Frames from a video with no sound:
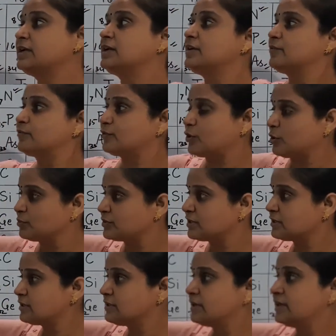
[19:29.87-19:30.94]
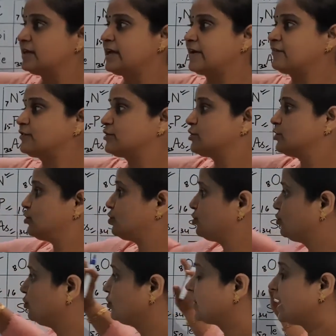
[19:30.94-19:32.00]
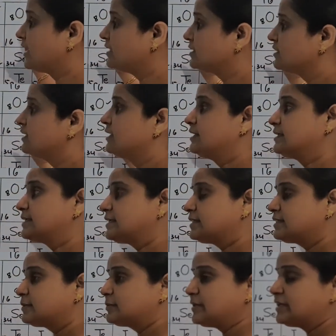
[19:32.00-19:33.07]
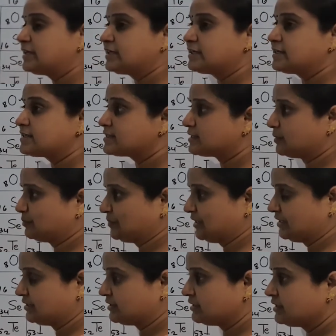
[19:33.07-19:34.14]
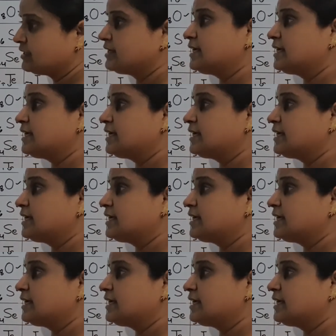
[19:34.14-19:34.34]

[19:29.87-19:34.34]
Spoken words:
from the left to right till the period is completed,